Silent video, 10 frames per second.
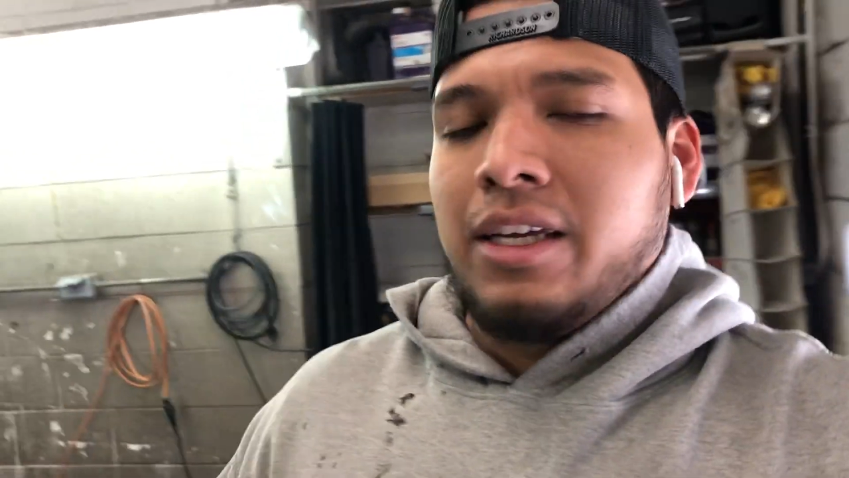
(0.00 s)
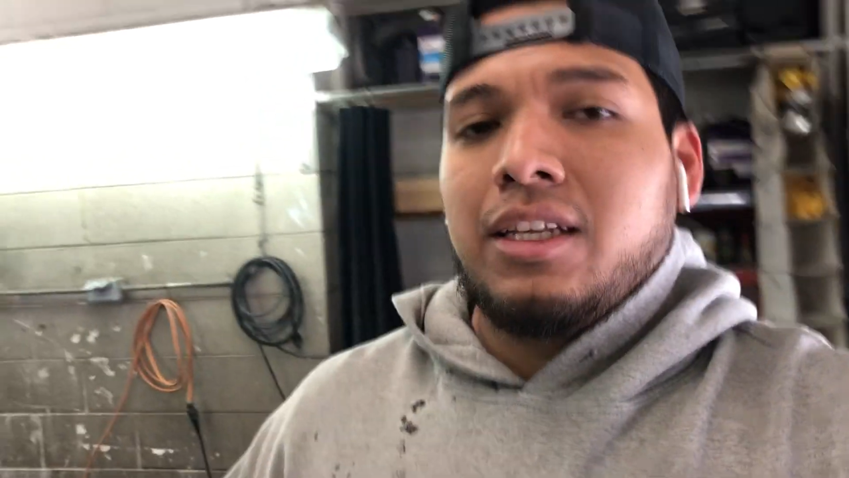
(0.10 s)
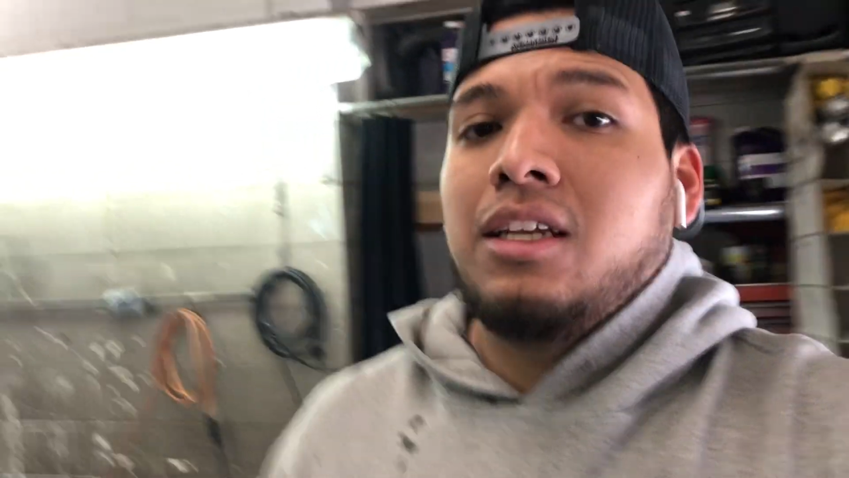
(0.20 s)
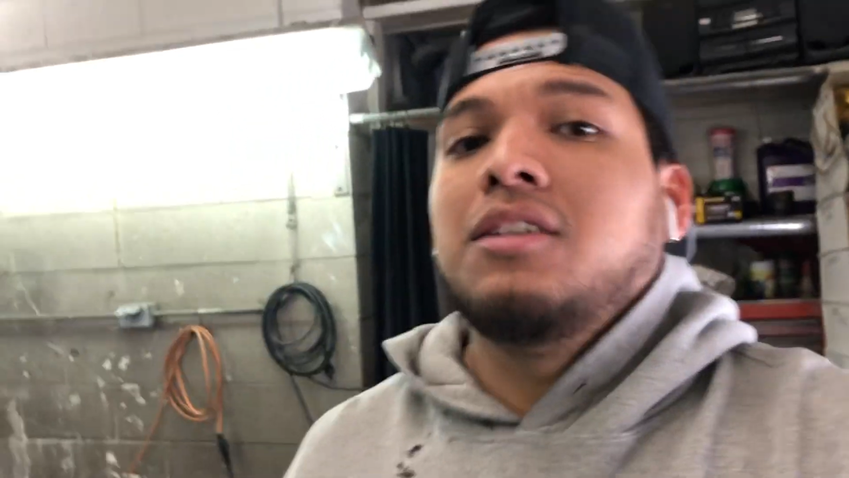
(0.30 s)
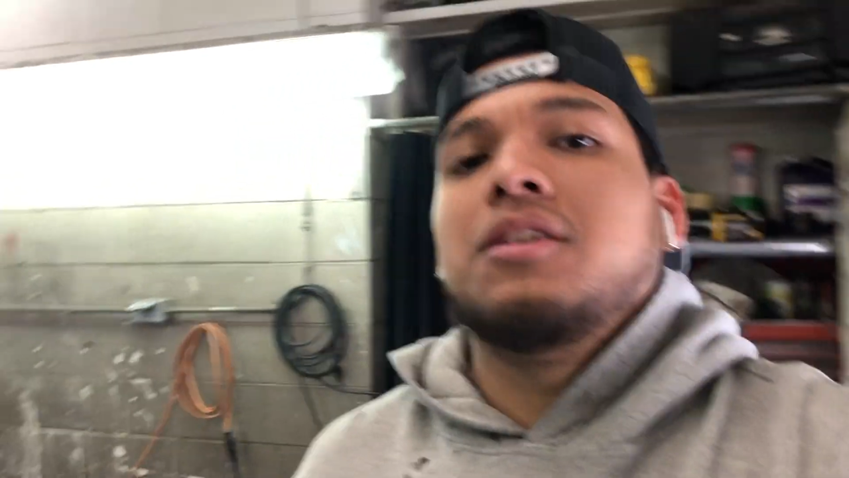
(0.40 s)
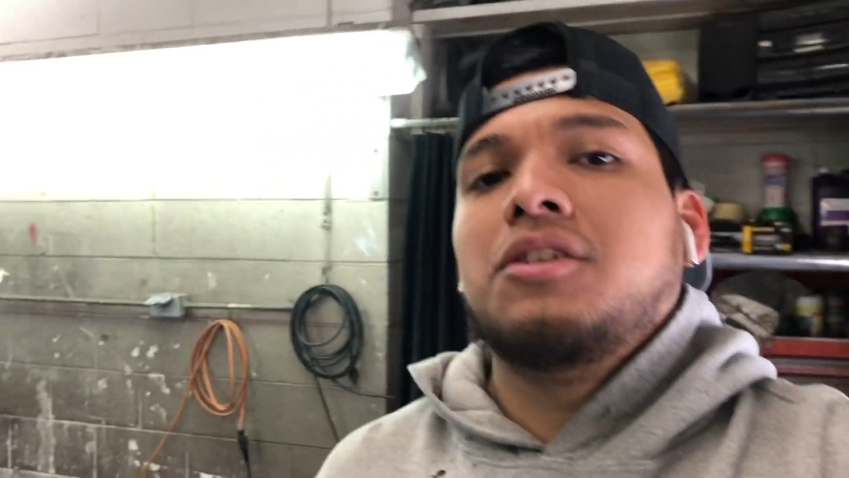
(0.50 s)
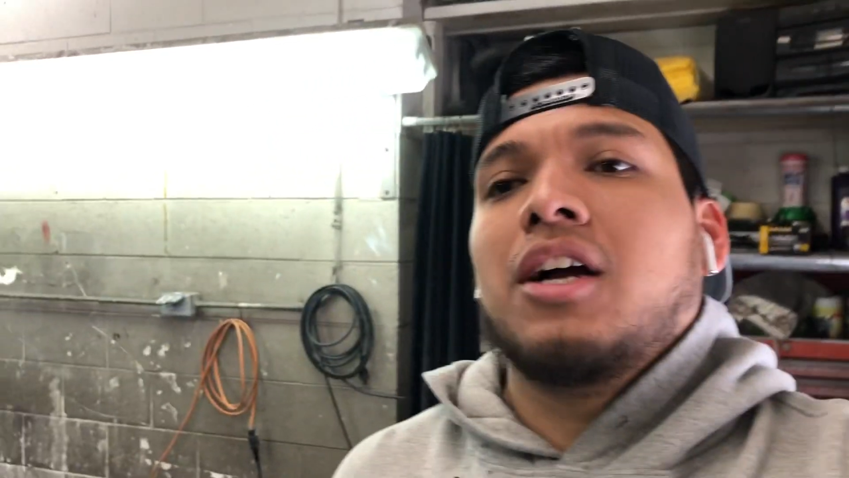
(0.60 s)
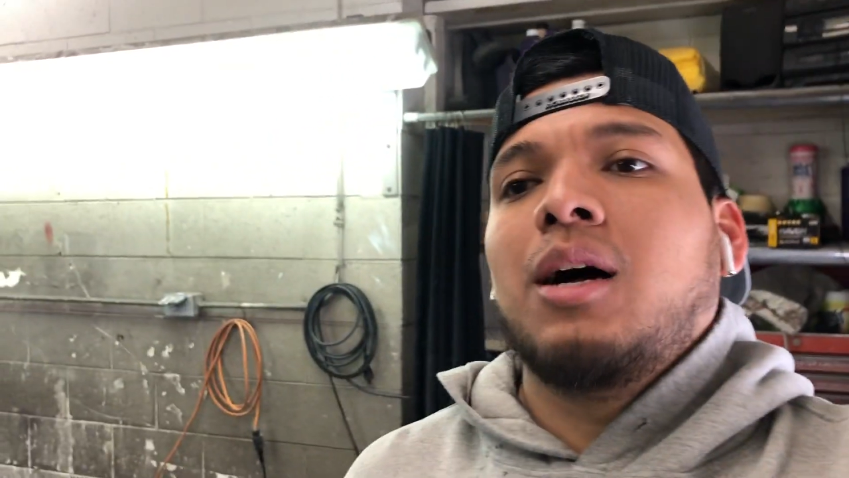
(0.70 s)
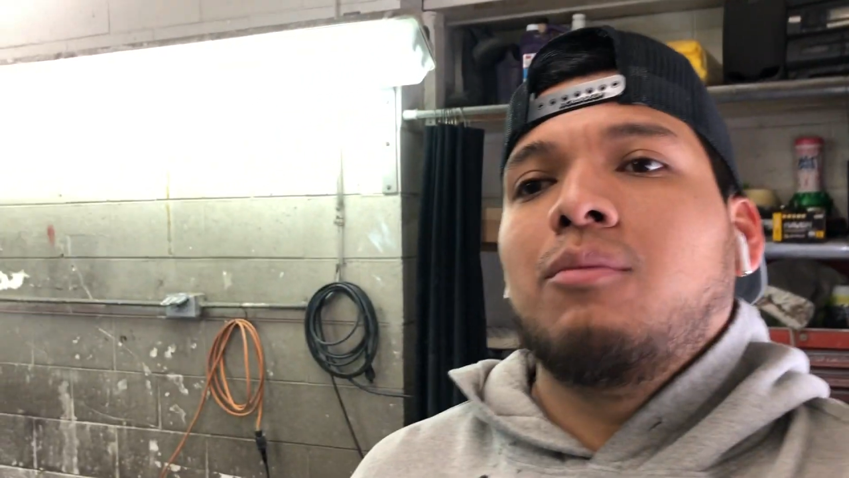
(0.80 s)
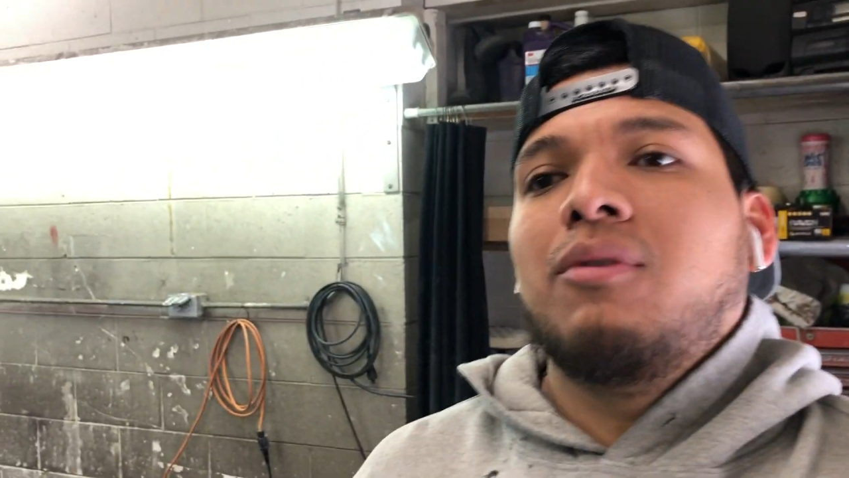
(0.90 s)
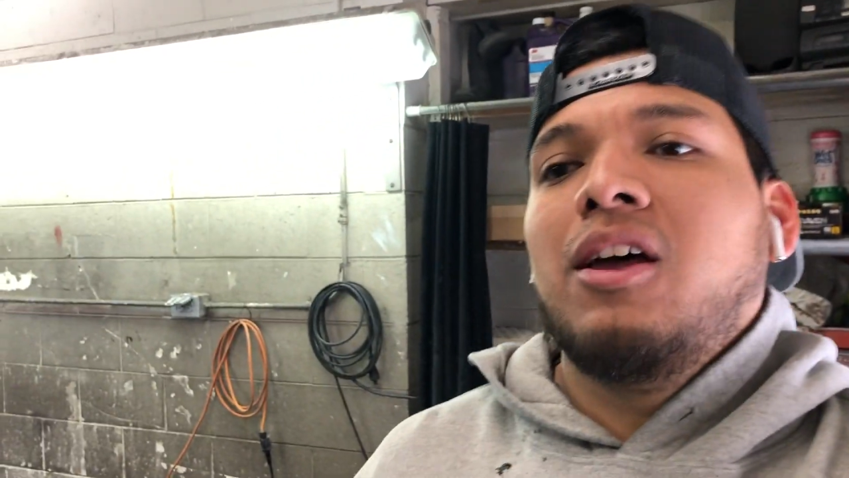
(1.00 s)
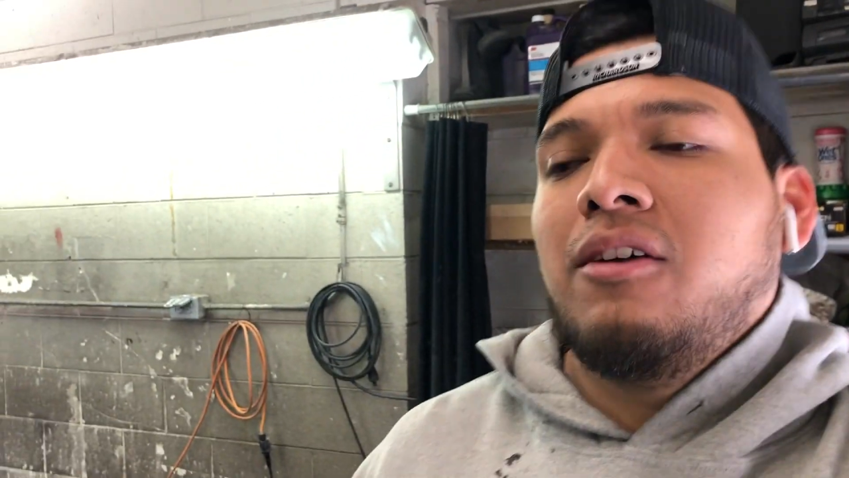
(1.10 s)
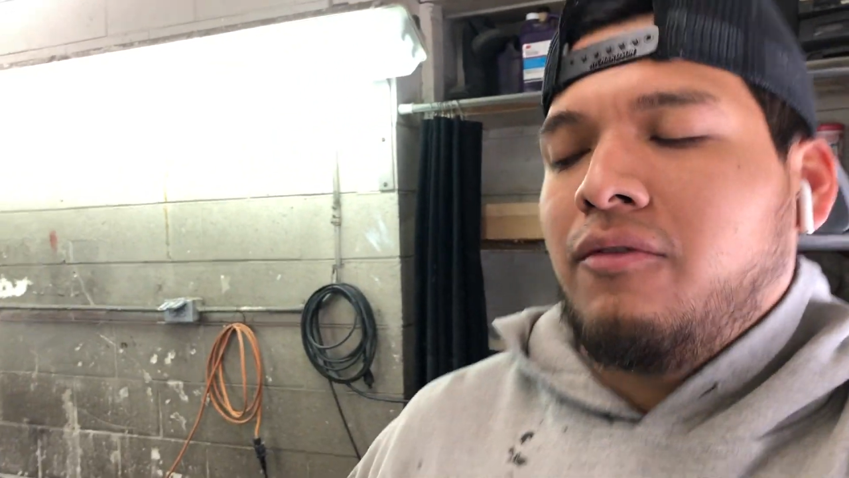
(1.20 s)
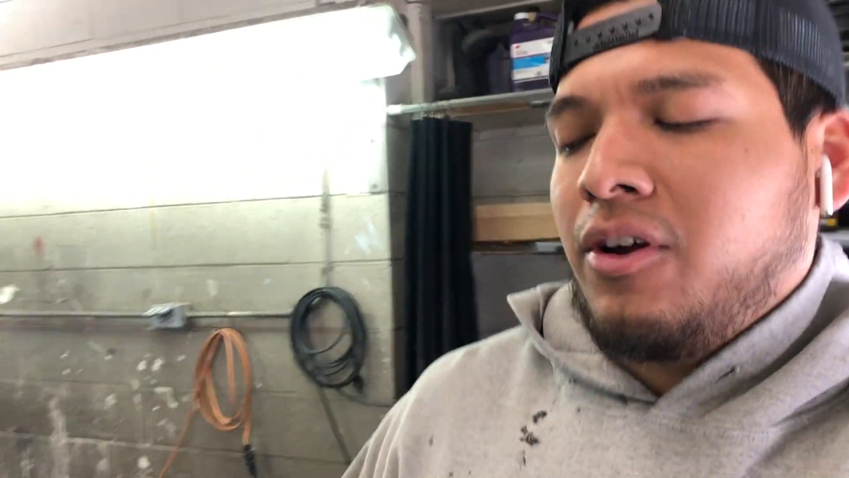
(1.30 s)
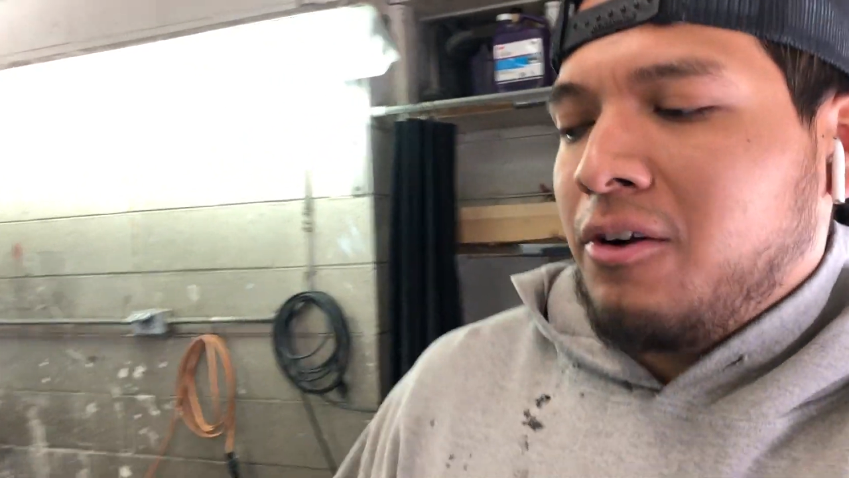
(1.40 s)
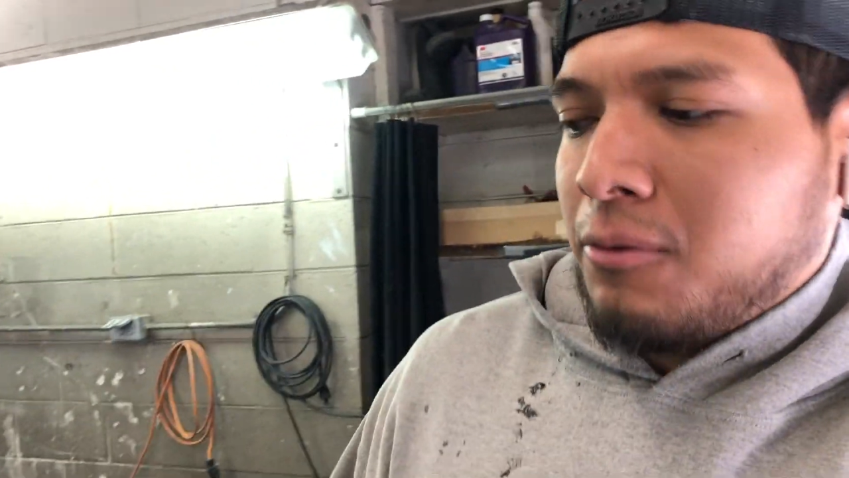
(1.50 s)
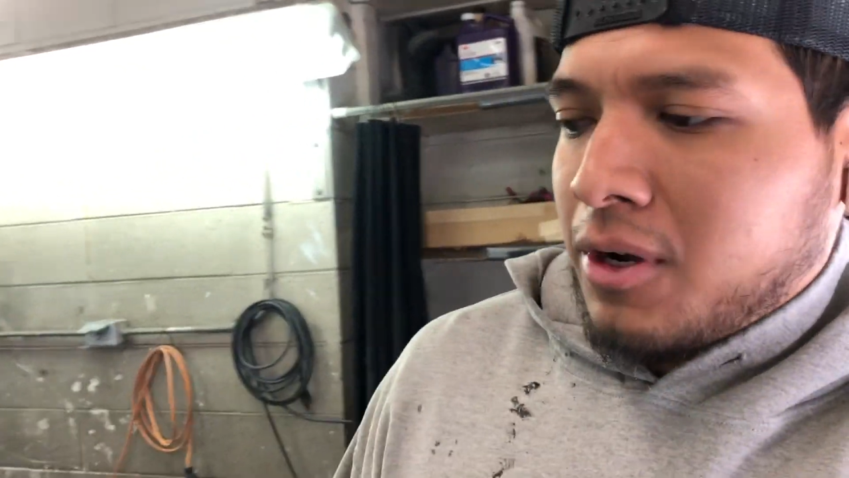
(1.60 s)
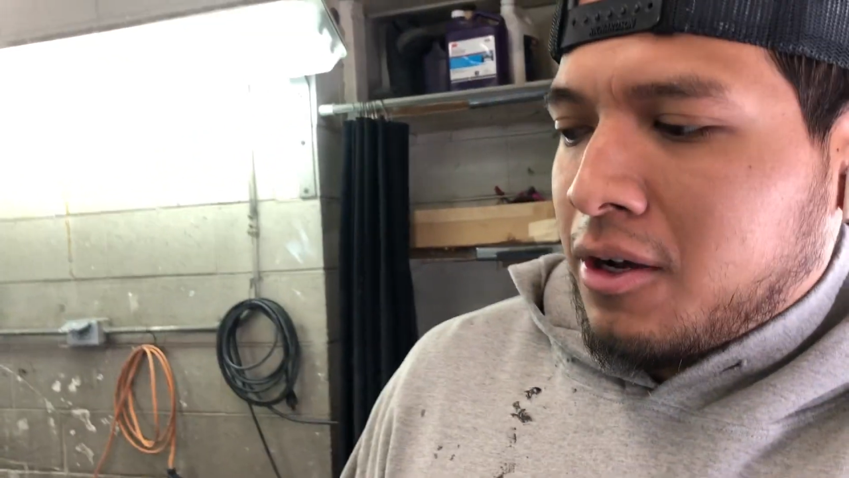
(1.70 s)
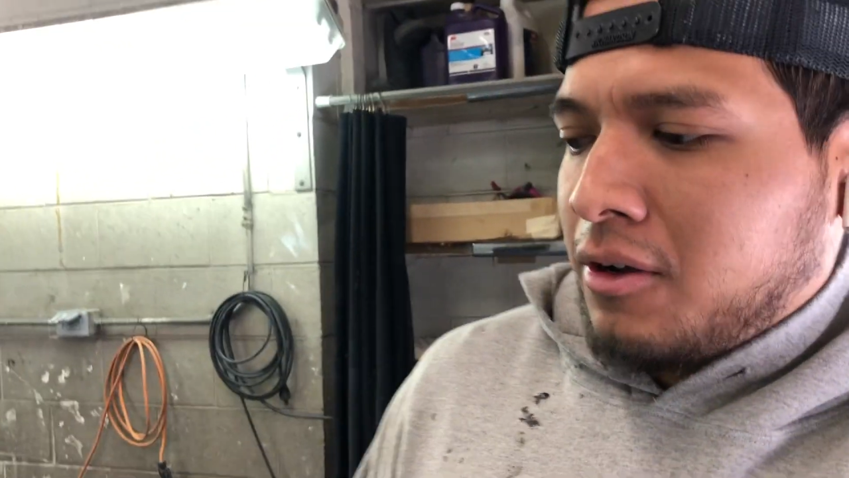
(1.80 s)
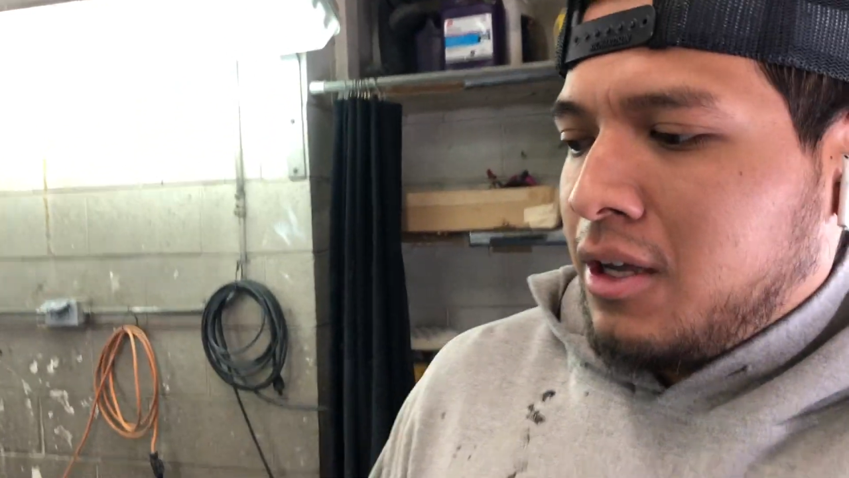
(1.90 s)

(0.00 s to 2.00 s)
it does the job very well.